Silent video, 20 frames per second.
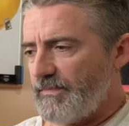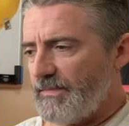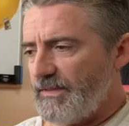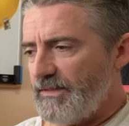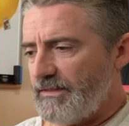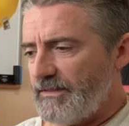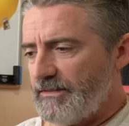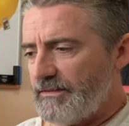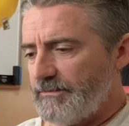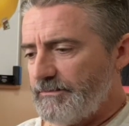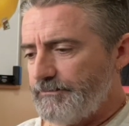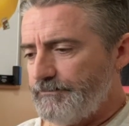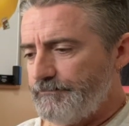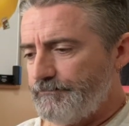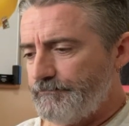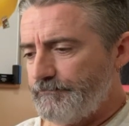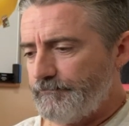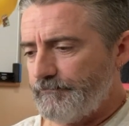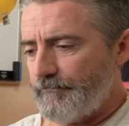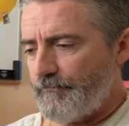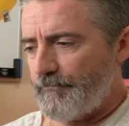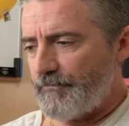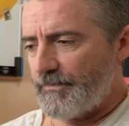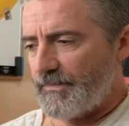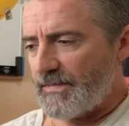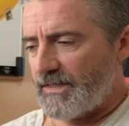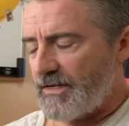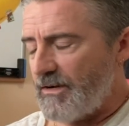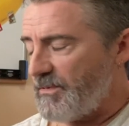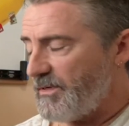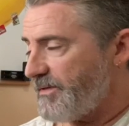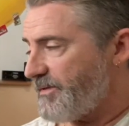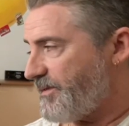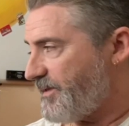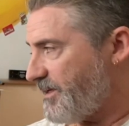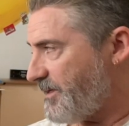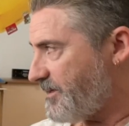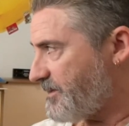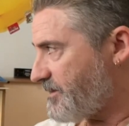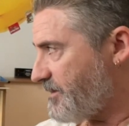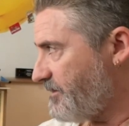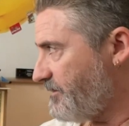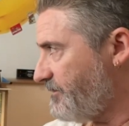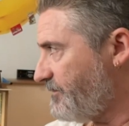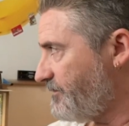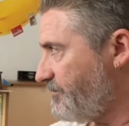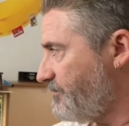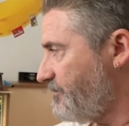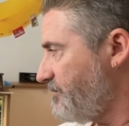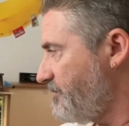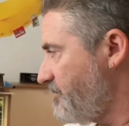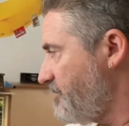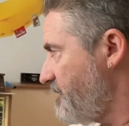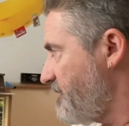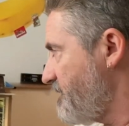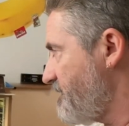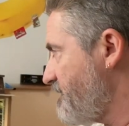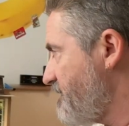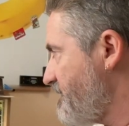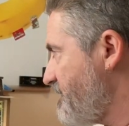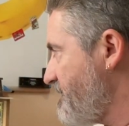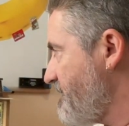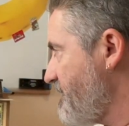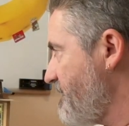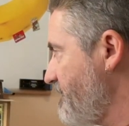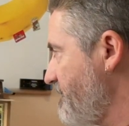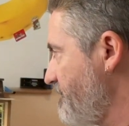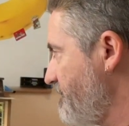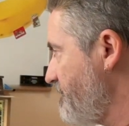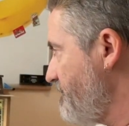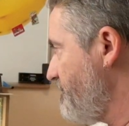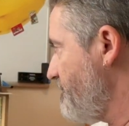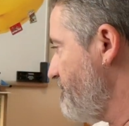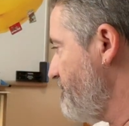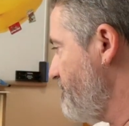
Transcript: A couple of things I've done